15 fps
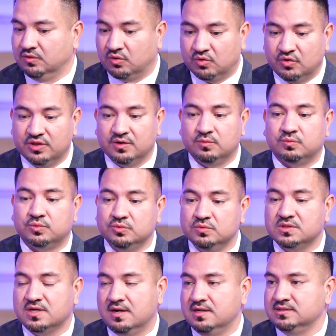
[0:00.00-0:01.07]
or the
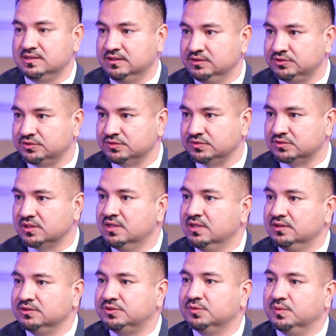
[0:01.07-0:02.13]
root cause issues
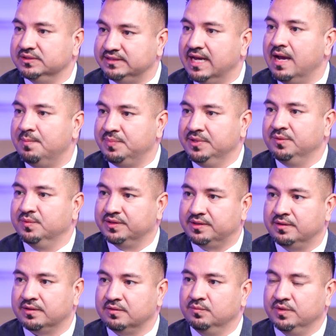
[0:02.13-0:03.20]
to what's happening
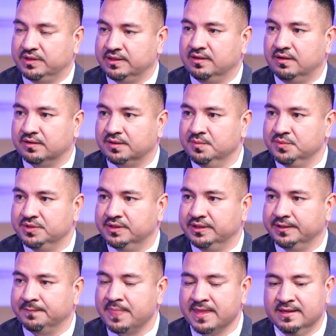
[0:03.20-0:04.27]
within our
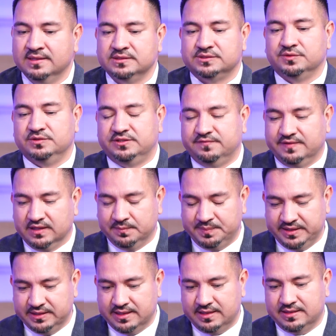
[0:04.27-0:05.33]
community. So
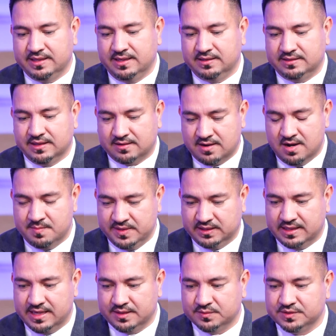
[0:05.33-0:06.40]
developing that common
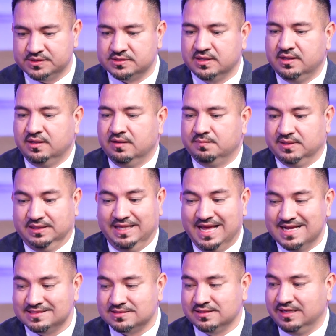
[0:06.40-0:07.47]
language, but
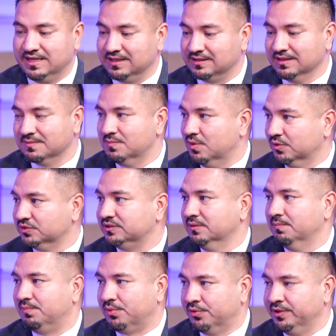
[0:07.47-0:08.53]
lastly, and I think most
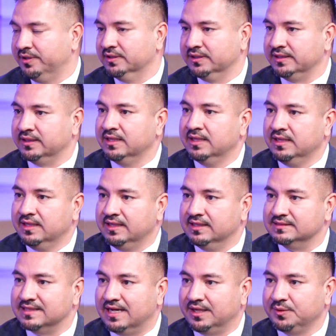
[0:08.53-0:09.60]
importantly,
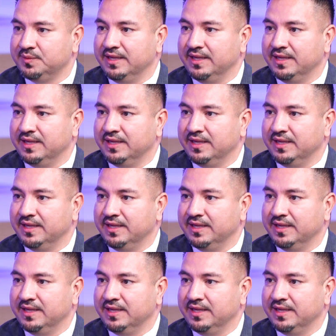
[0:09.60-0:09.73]
is how do we